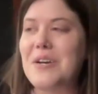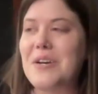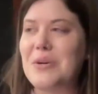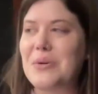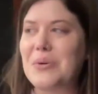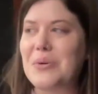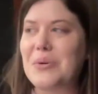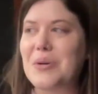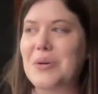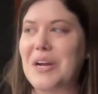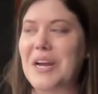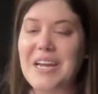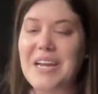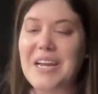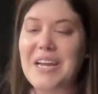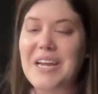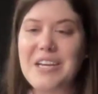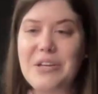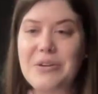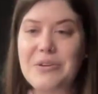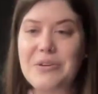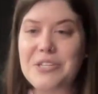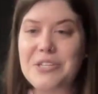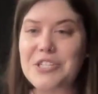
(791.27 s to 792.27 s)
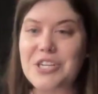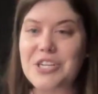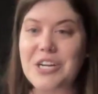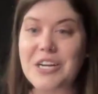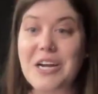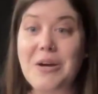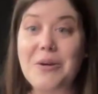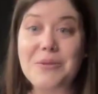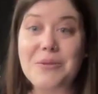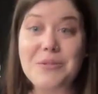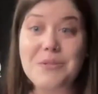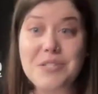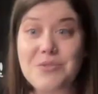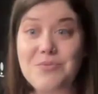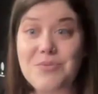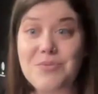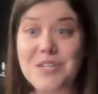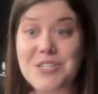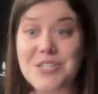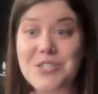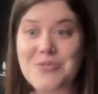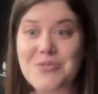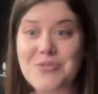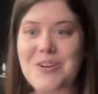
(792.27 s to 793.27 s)
Or, hey, you should check out this
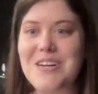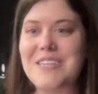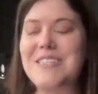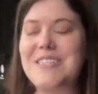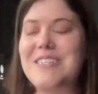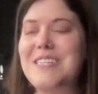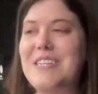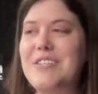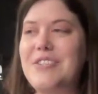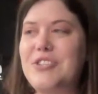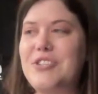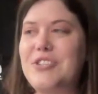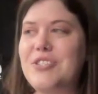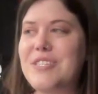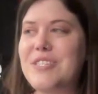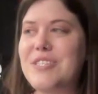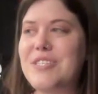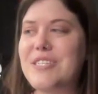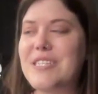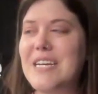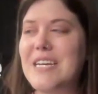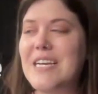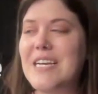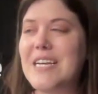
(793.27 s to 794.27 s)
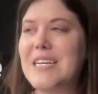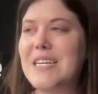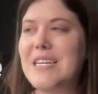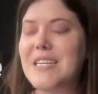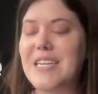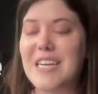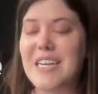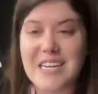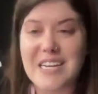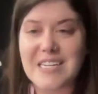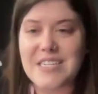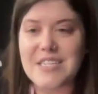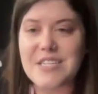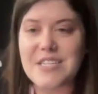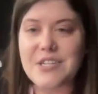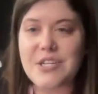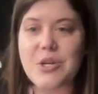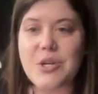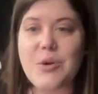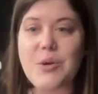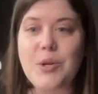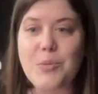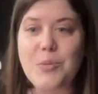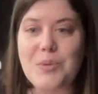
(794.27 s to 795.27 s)
restaurant. And just getting to
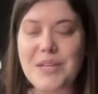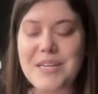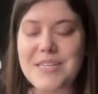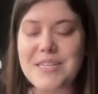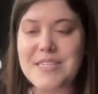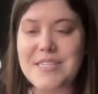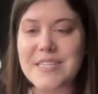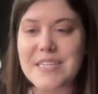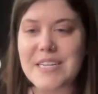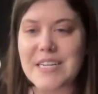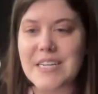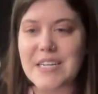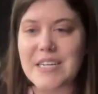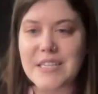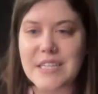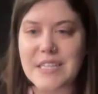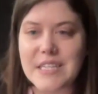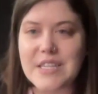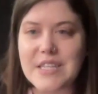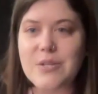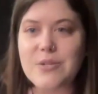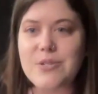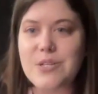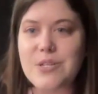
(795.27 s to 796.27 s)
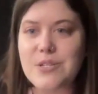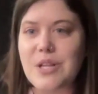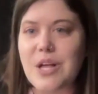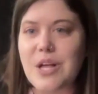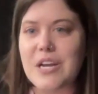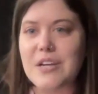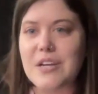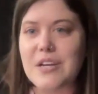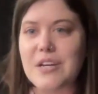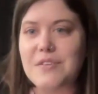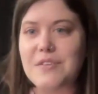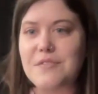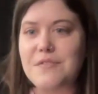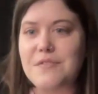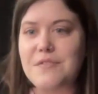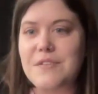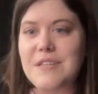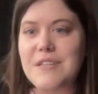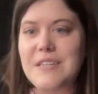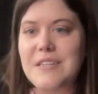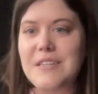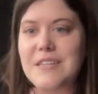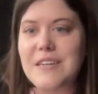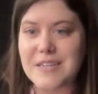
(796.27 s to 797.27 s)
know a new place again. I think there's a lot of
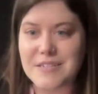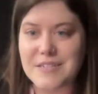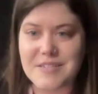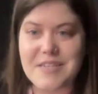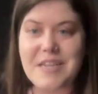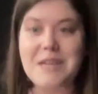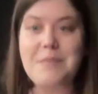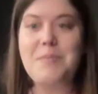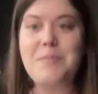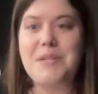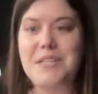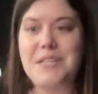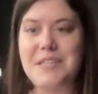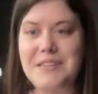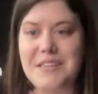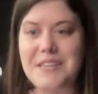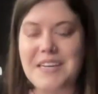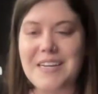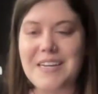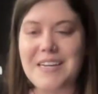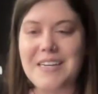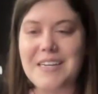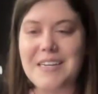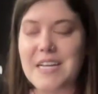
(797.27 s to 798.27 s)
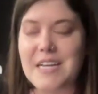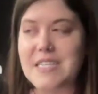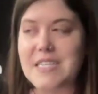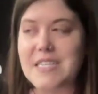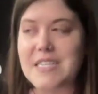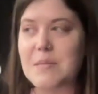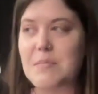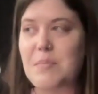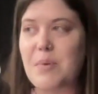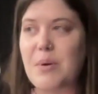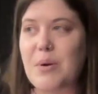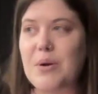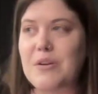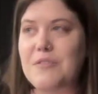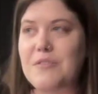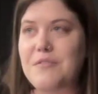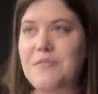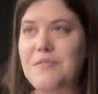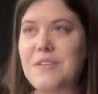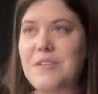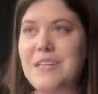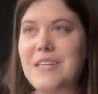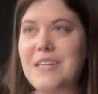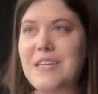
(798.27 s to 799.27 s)
excitement in that. And that's a part
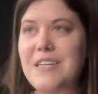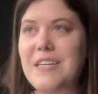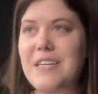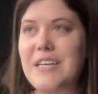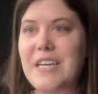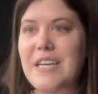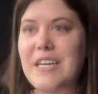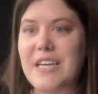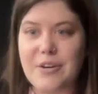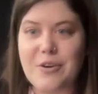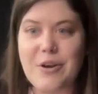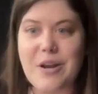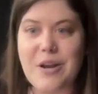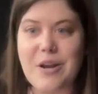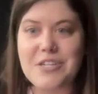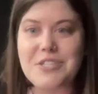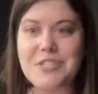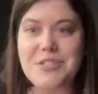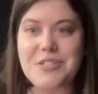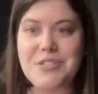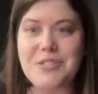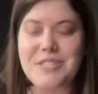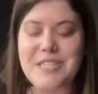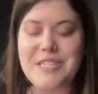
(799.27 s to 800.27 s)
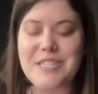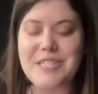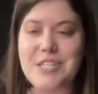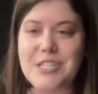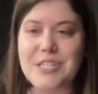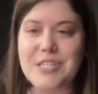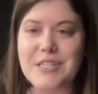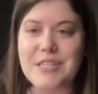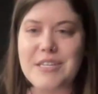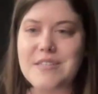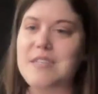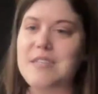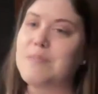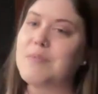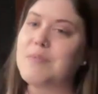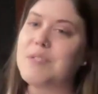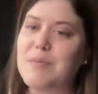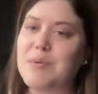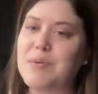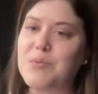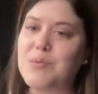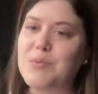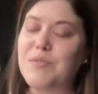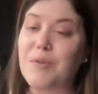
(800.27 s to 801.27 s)
of international teaching that
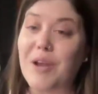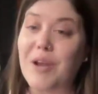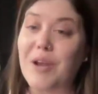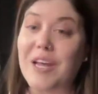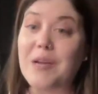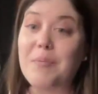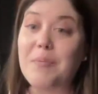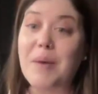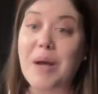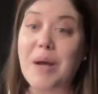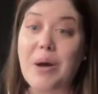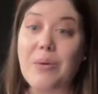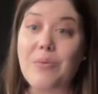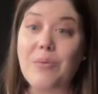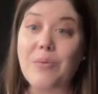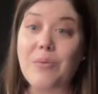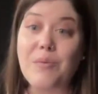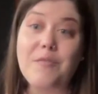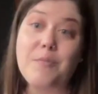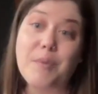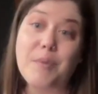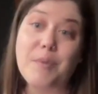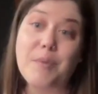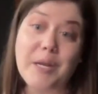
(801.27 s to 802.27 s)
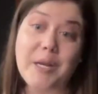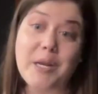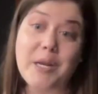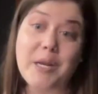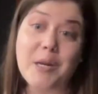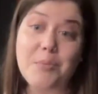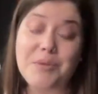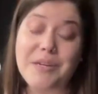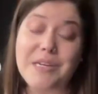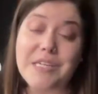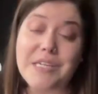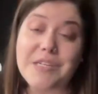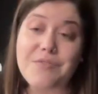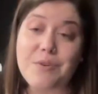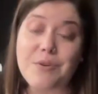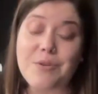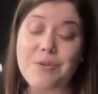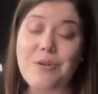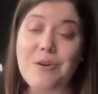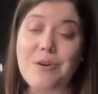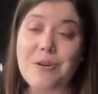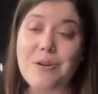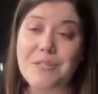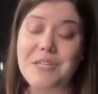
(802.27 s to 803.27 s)
sometimes we forget about when we've been at a place for a
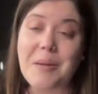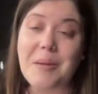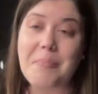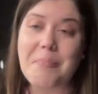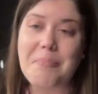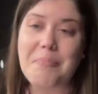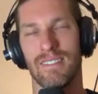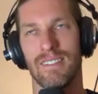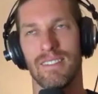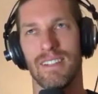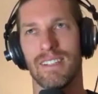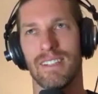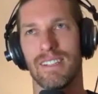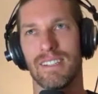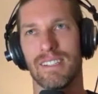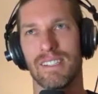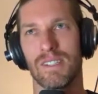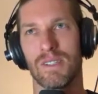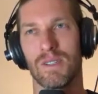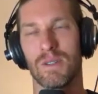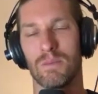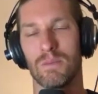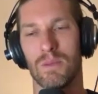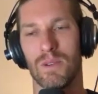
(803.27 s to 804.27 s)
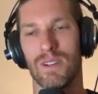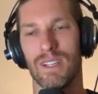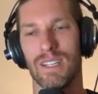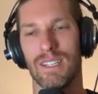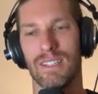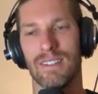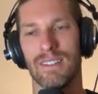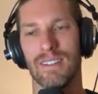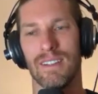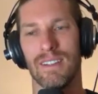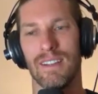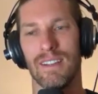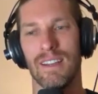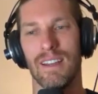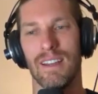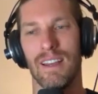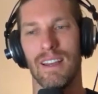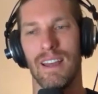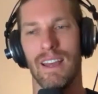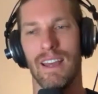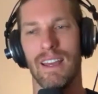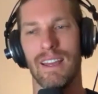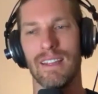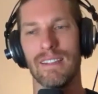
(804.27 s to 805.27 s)
long time. That is a good
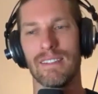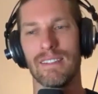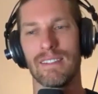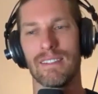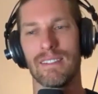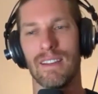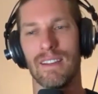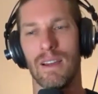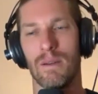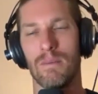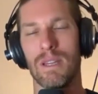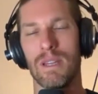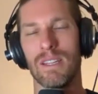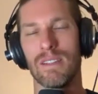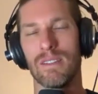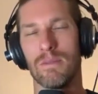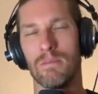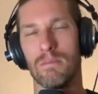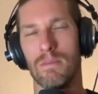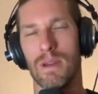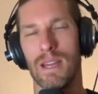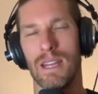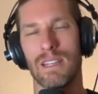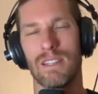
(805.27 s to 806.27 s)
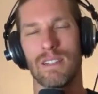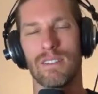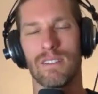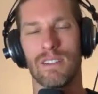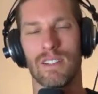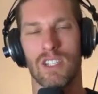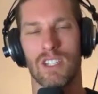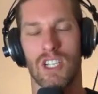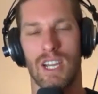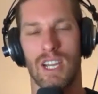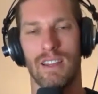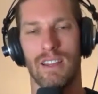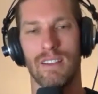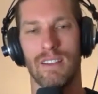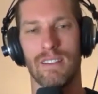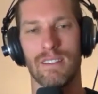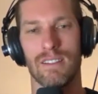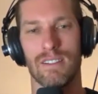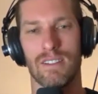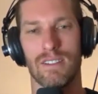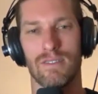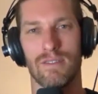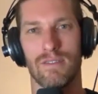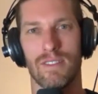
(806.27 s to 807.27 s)
And I mean, you mentioned the
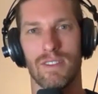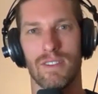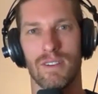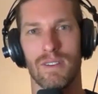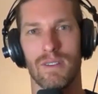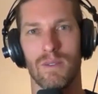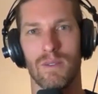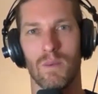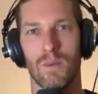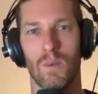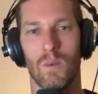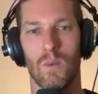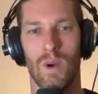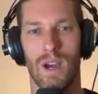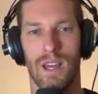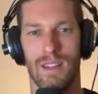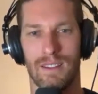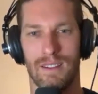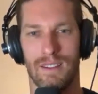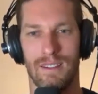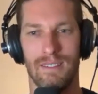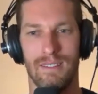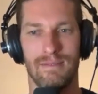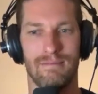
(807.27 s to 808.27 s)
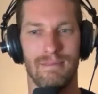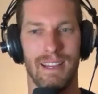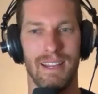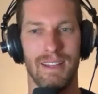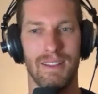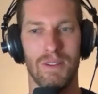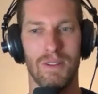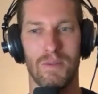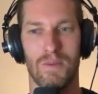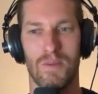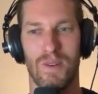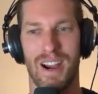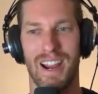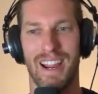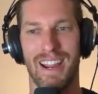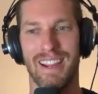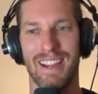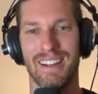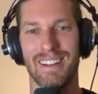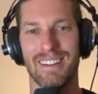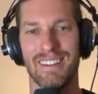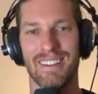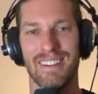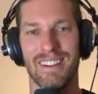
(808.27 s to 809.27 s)
challenge of the weather and the
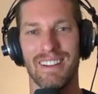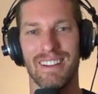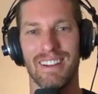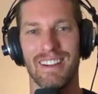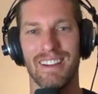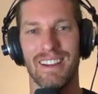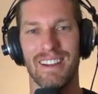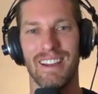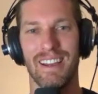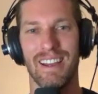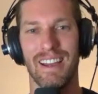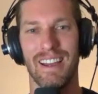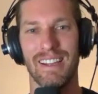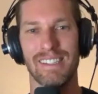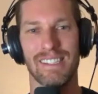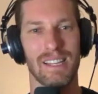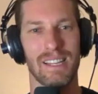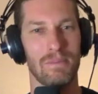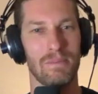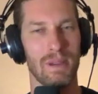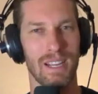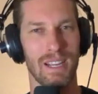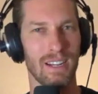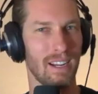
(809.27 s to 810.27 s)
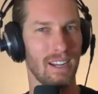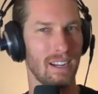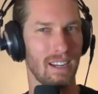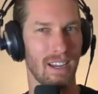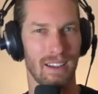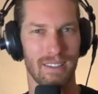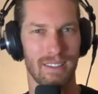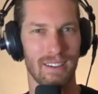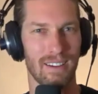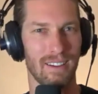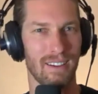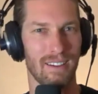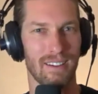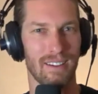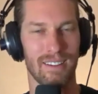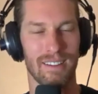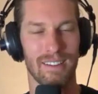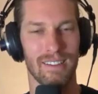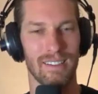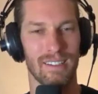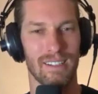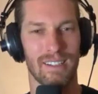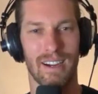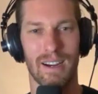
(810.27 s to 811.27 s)
rain. Has there been any other
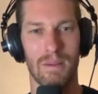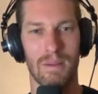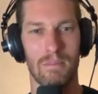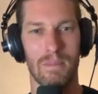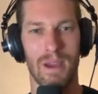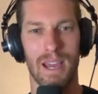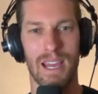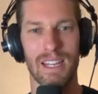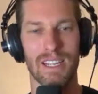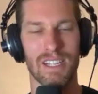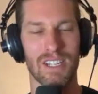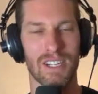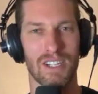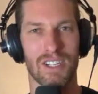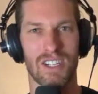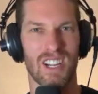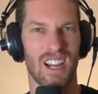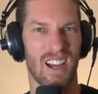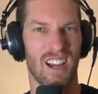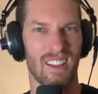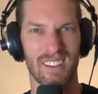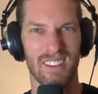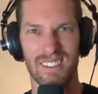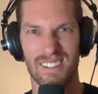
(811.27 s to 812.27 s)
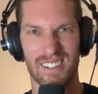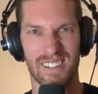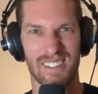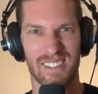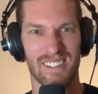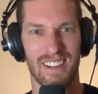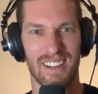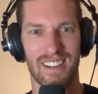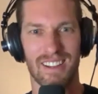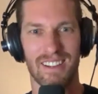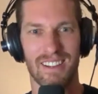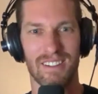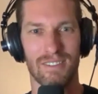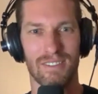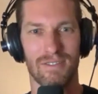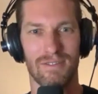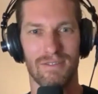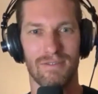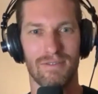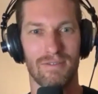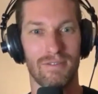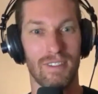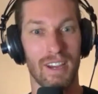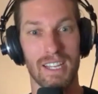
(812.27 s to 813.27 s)
kind of major challenges that you've
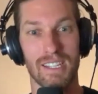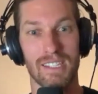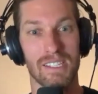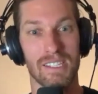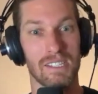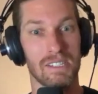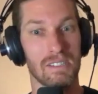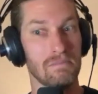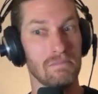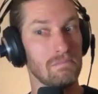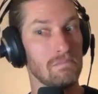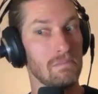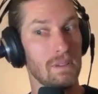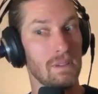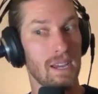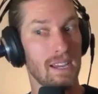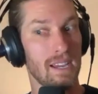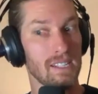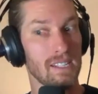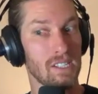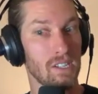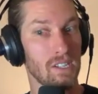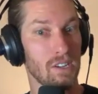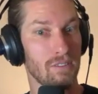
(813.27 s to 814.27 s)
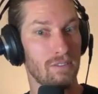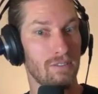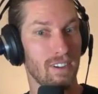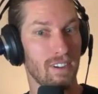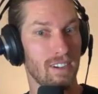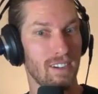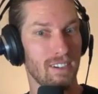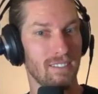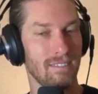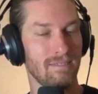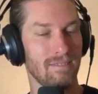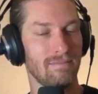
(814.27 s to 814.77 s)
faced so far?